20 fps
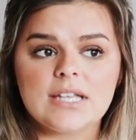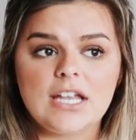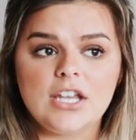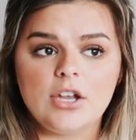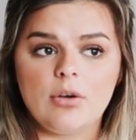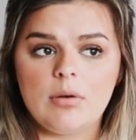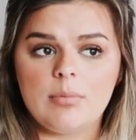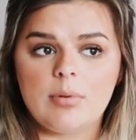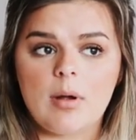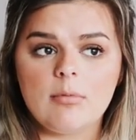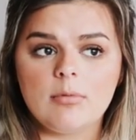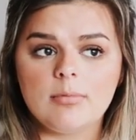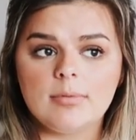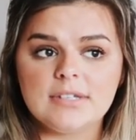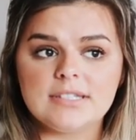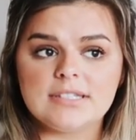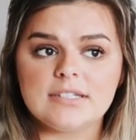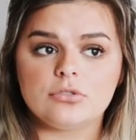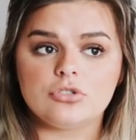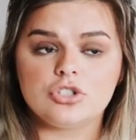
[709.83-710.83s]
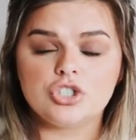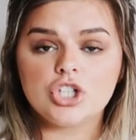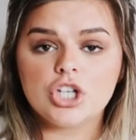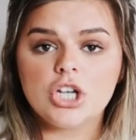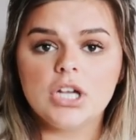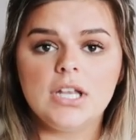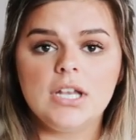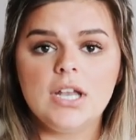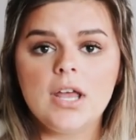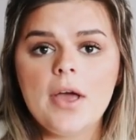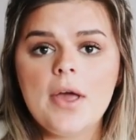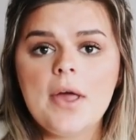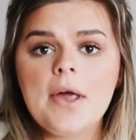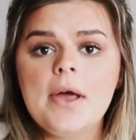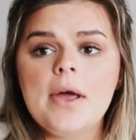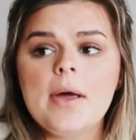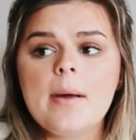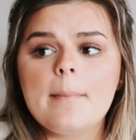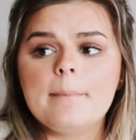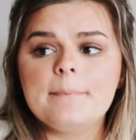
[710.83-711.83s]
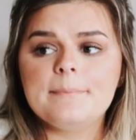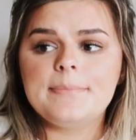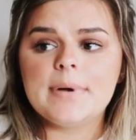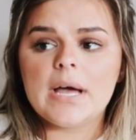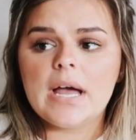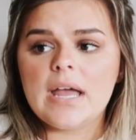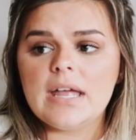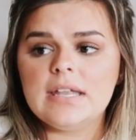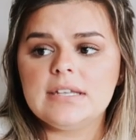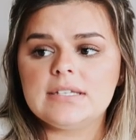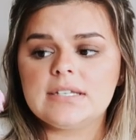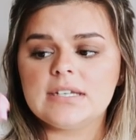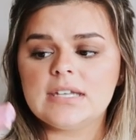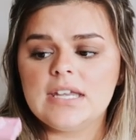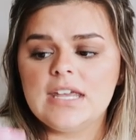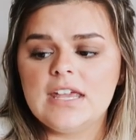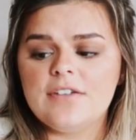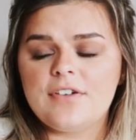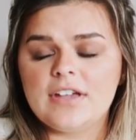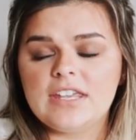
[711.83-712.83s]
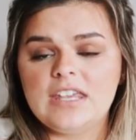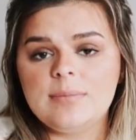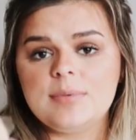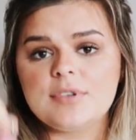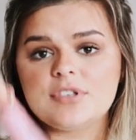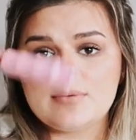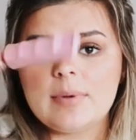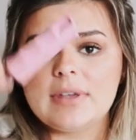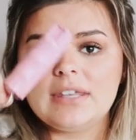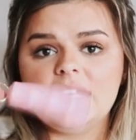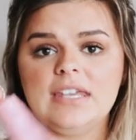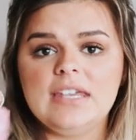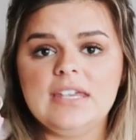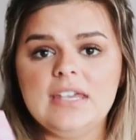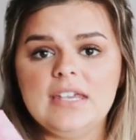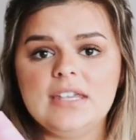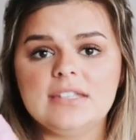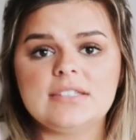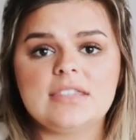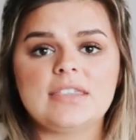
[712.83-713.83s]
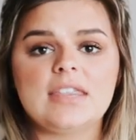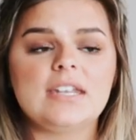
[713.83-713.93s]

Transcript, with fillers: I know I probably still should but if I keep this on my keys,